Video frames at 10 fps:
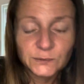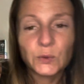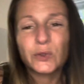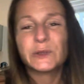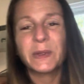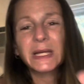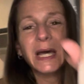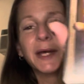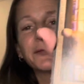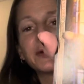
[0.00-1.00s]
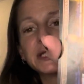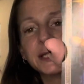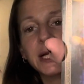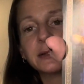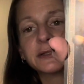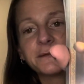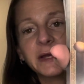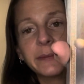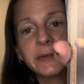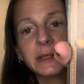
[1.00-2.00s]
Who's been kind of reaching out to
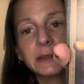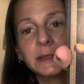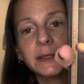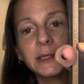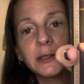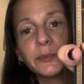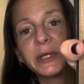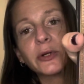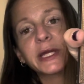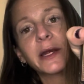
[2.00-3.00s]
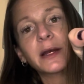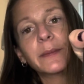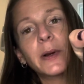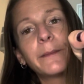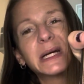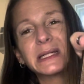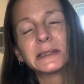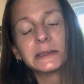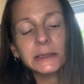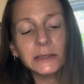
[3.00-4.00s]
family a little bit or caring about money a
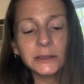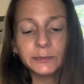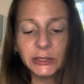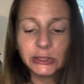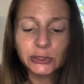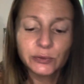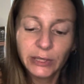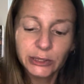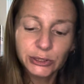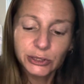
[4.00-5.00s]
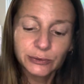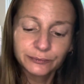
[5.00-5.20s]
little bit too much?